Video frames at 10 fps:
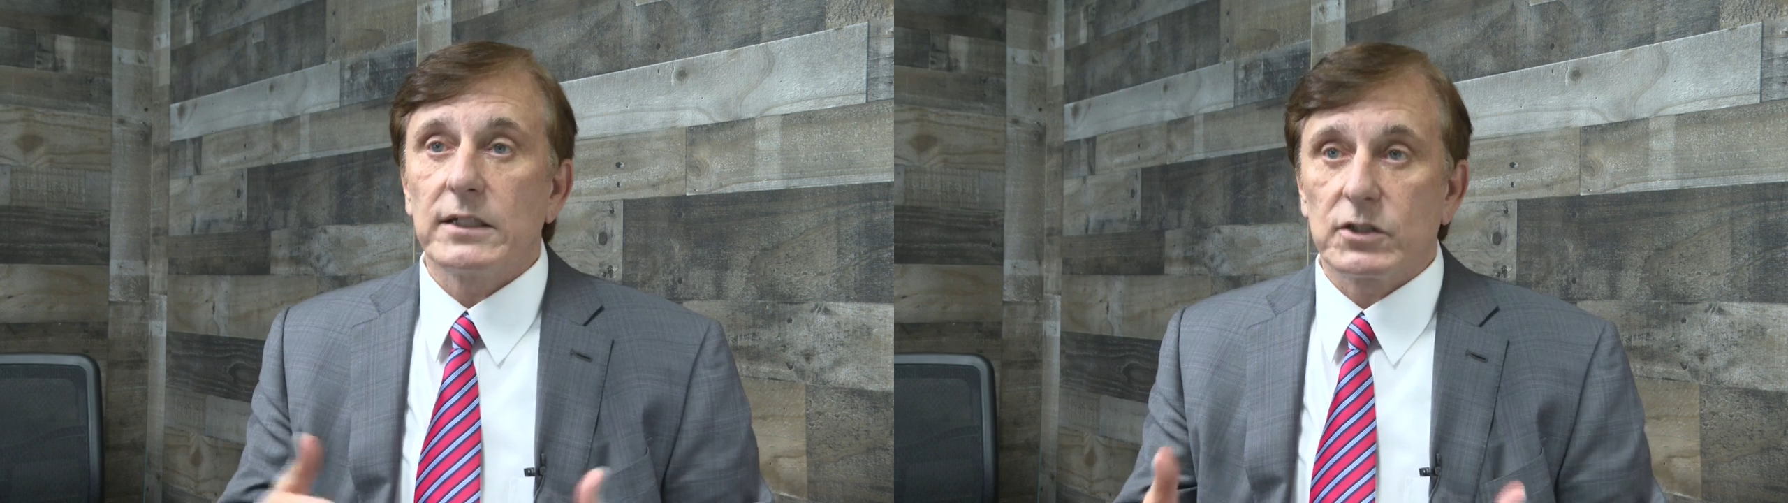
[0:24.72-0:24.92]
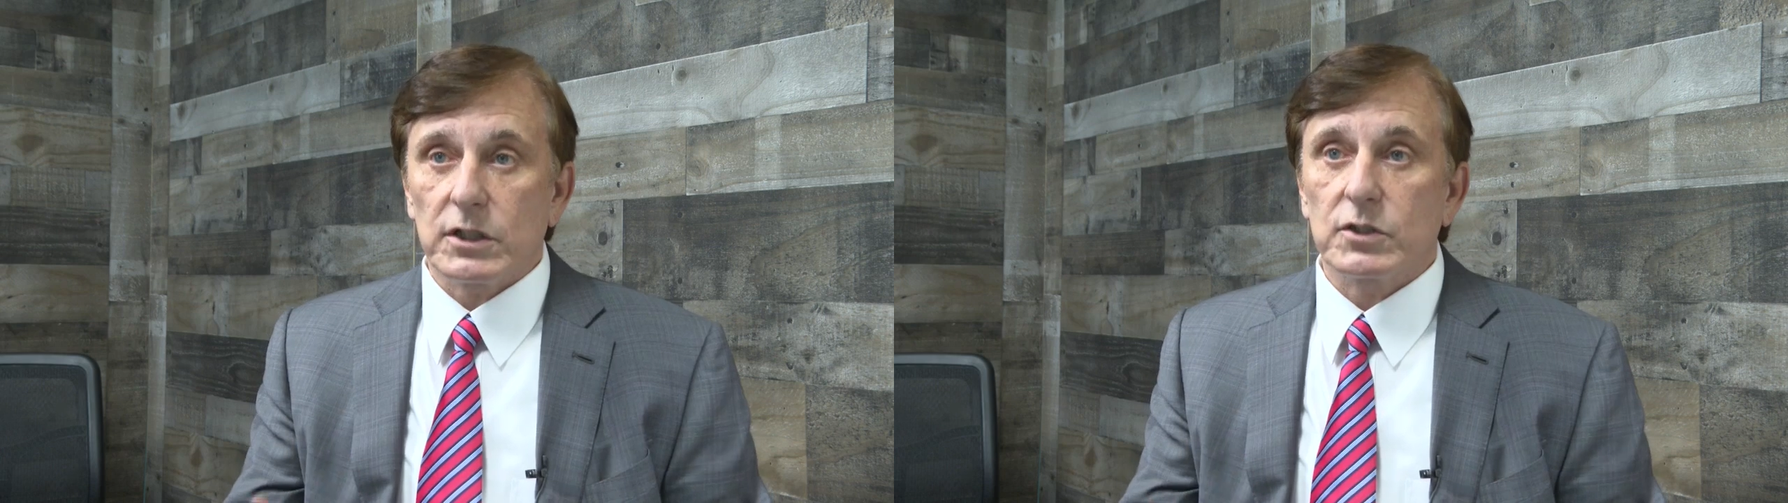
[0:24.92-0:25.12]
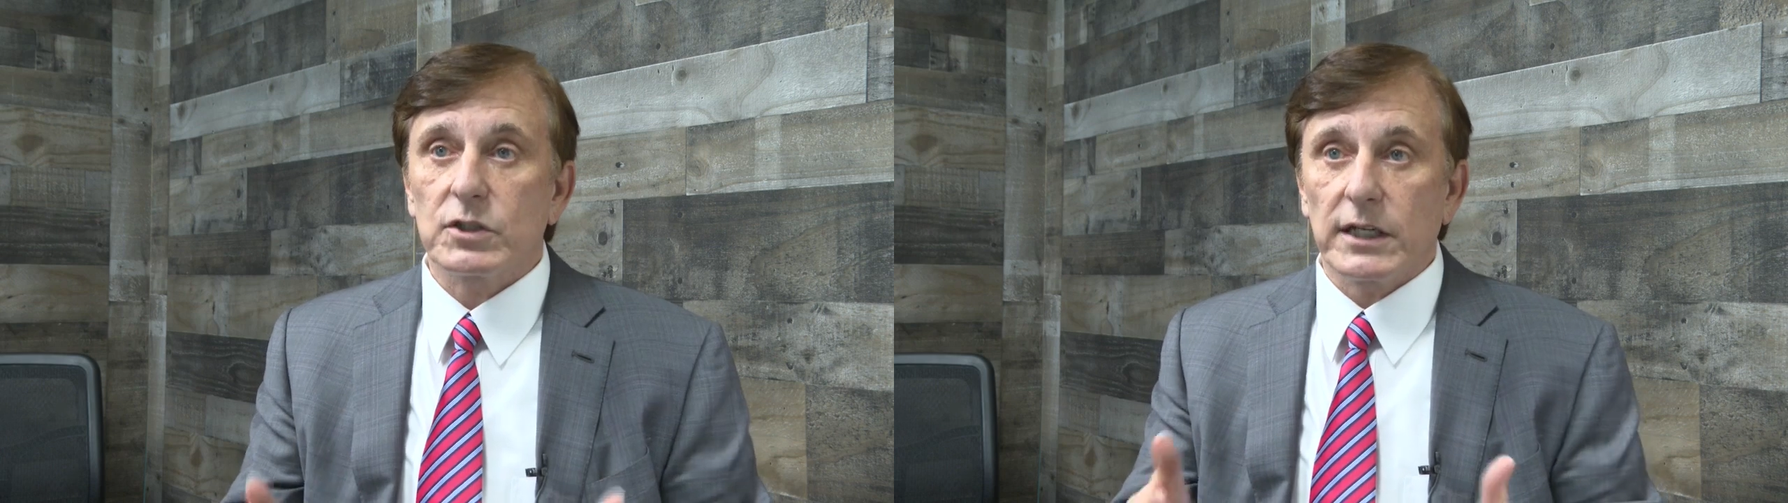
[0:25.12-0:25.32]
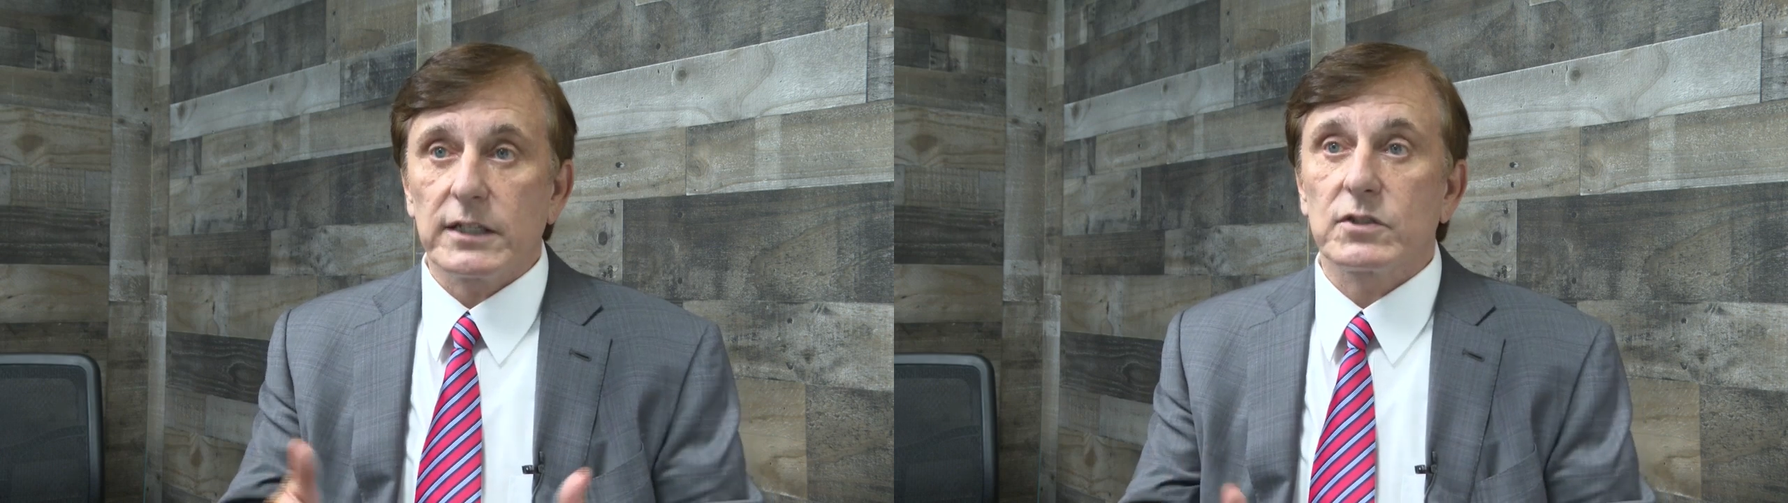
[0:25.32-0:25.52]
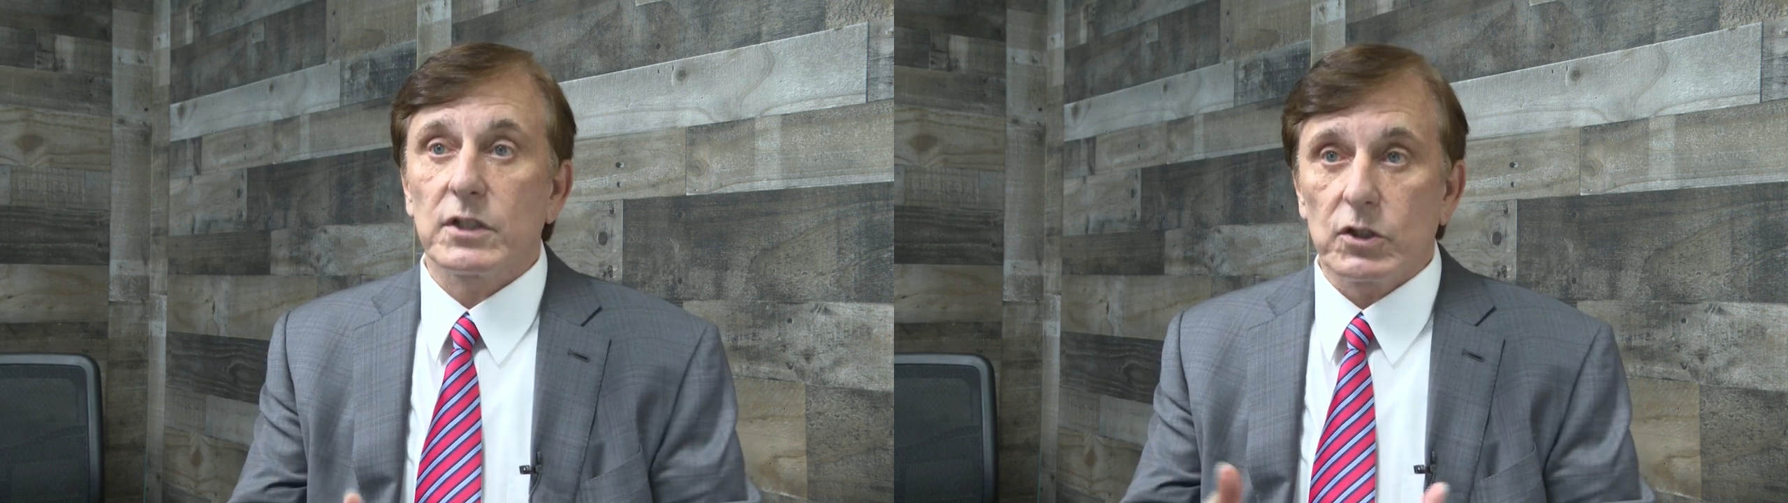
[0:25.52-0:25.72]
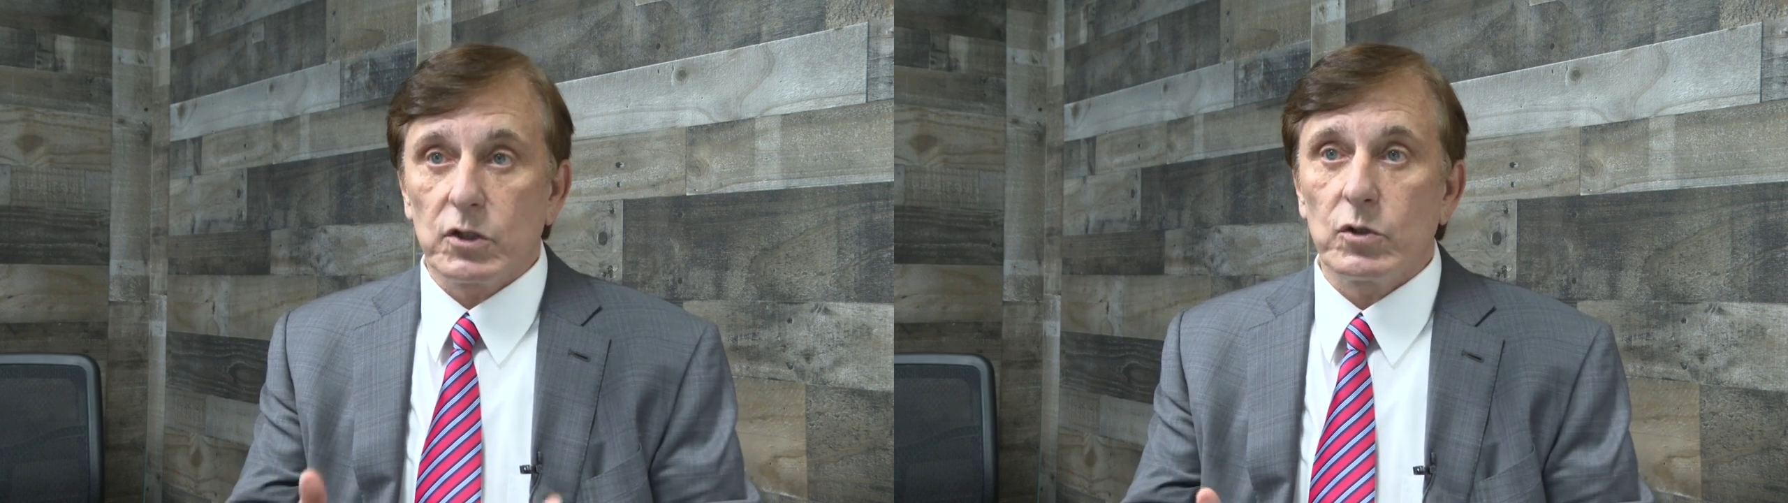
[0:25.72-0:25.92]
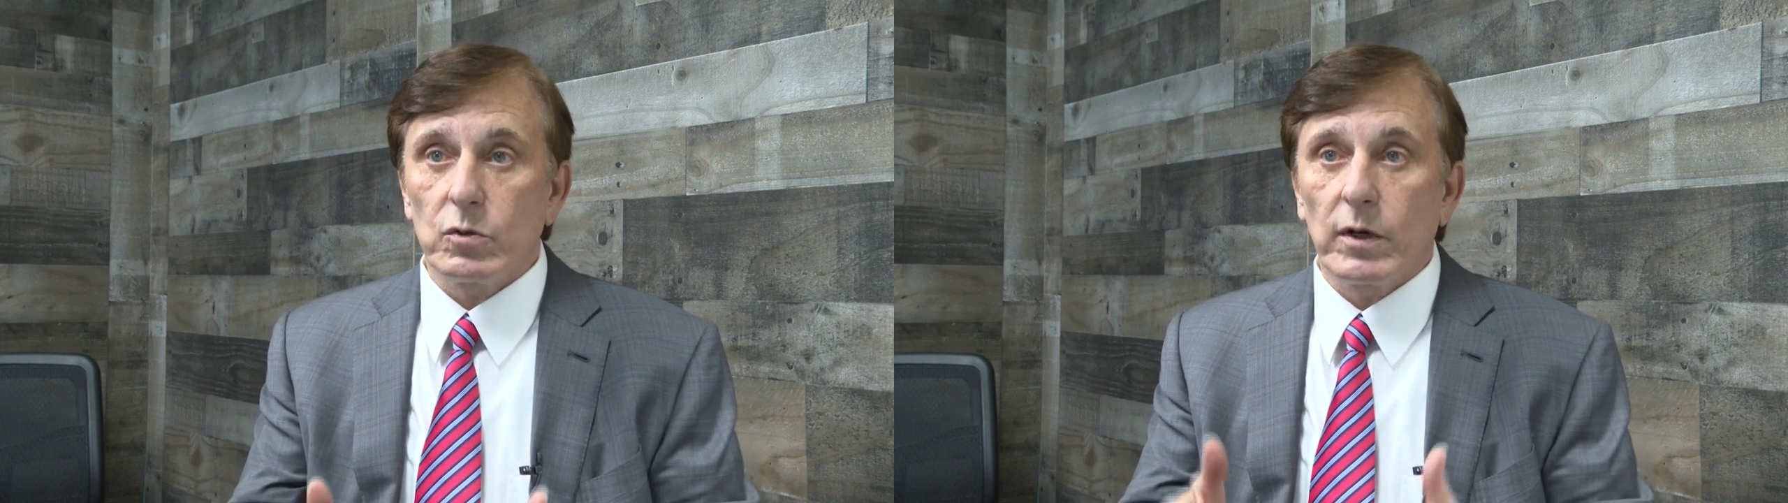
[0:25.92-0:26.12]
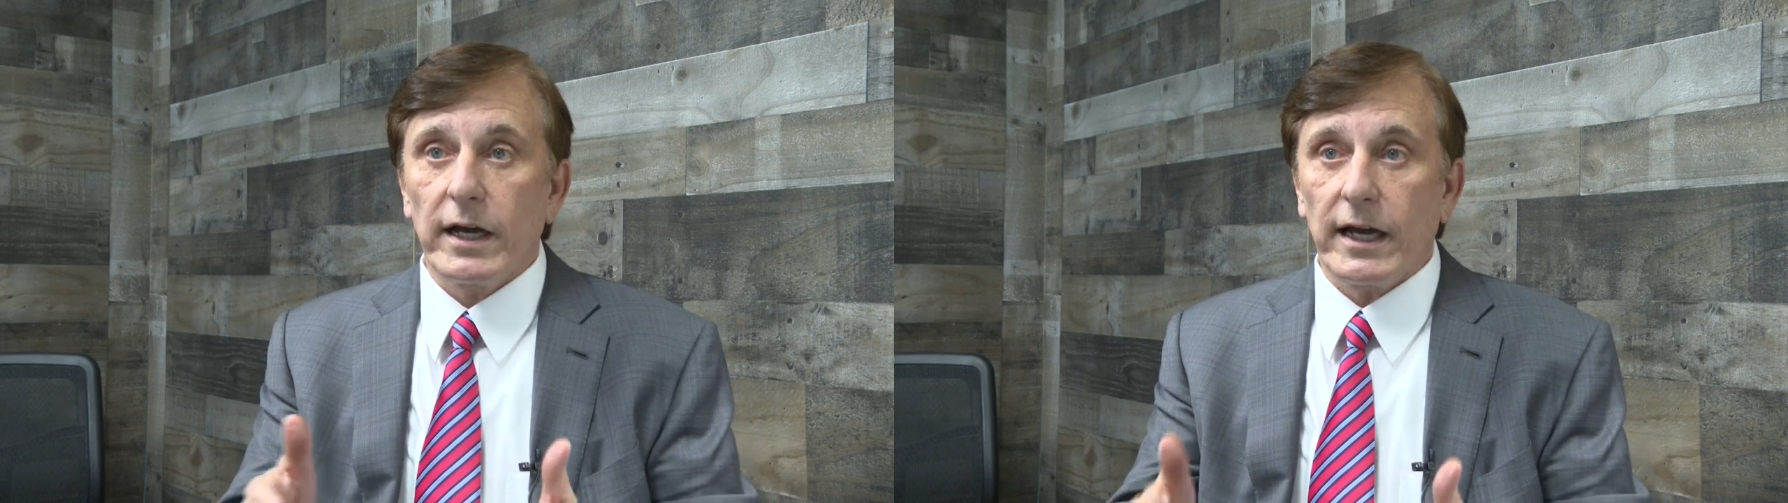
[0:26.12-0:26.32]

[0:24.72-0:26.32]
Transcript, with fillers: in such states that do